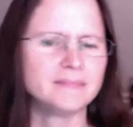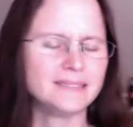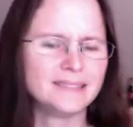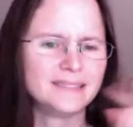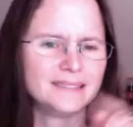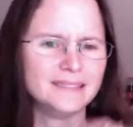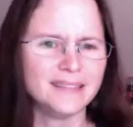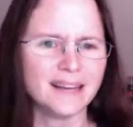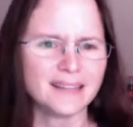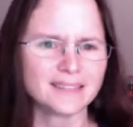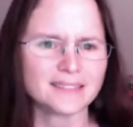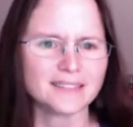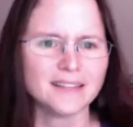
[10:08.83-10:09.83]

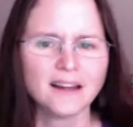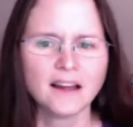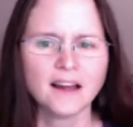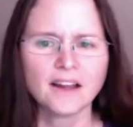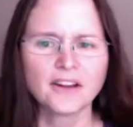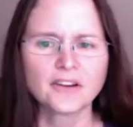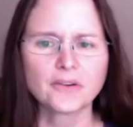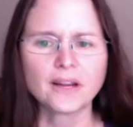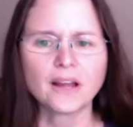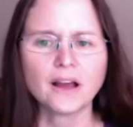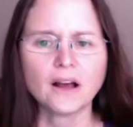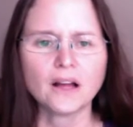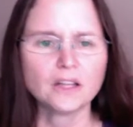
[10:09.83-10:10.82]
yes, I agree.
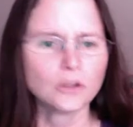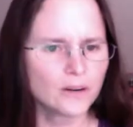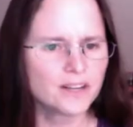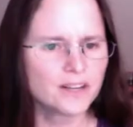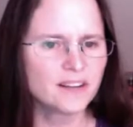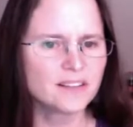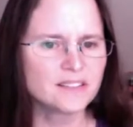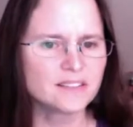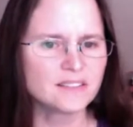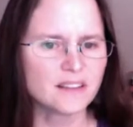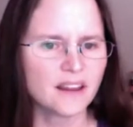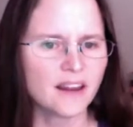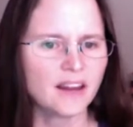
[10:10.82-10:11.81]
Lori does
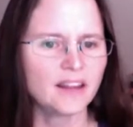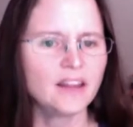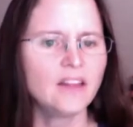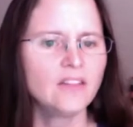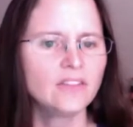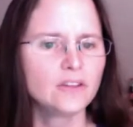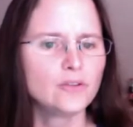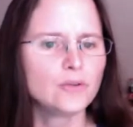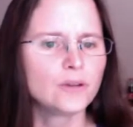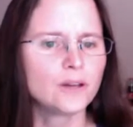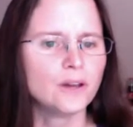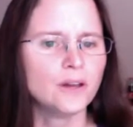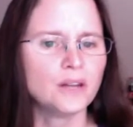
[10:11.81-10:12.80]
say that you
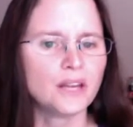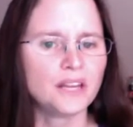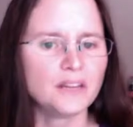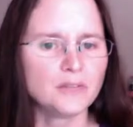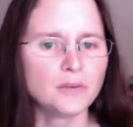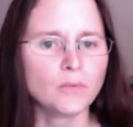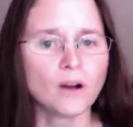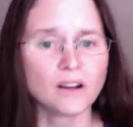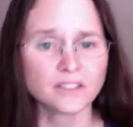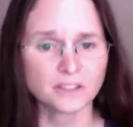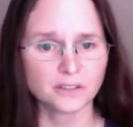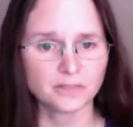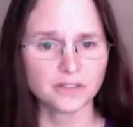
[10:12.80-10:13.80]
can even walk
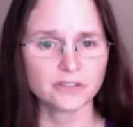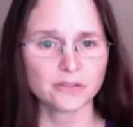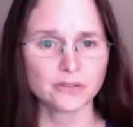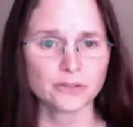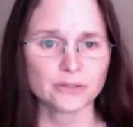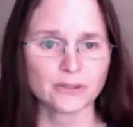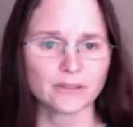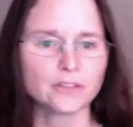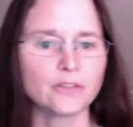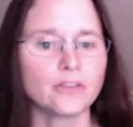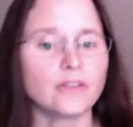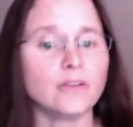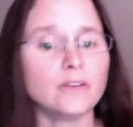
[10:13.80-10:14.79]
to the
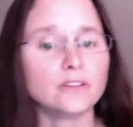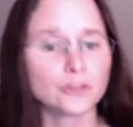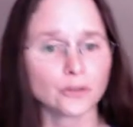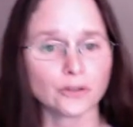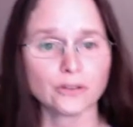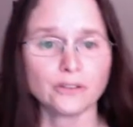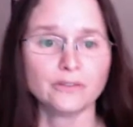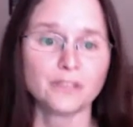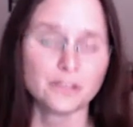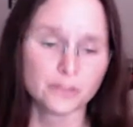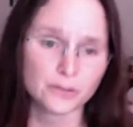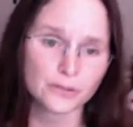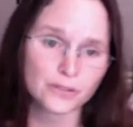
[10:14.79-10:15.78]
Sugarland
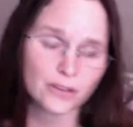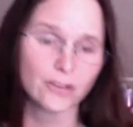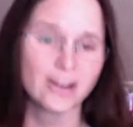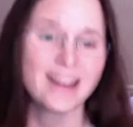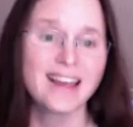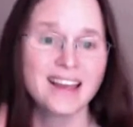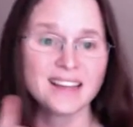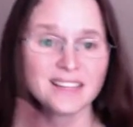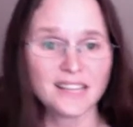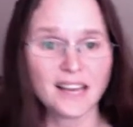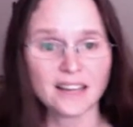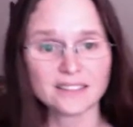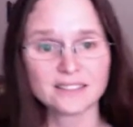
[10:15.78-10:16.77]
Visitor Center.
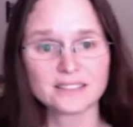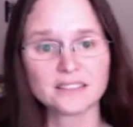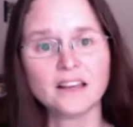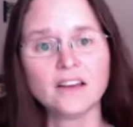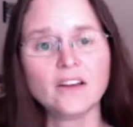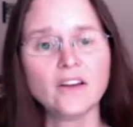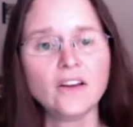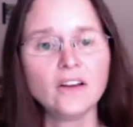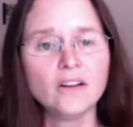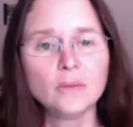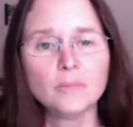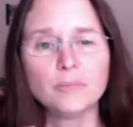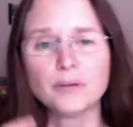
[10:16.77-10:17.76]
Yes,
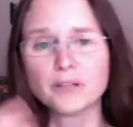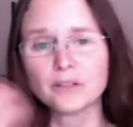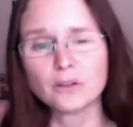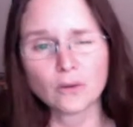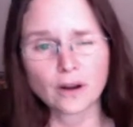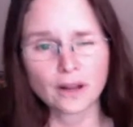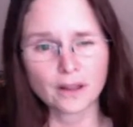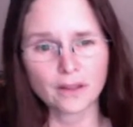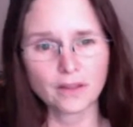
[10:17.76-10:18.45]
but Lori,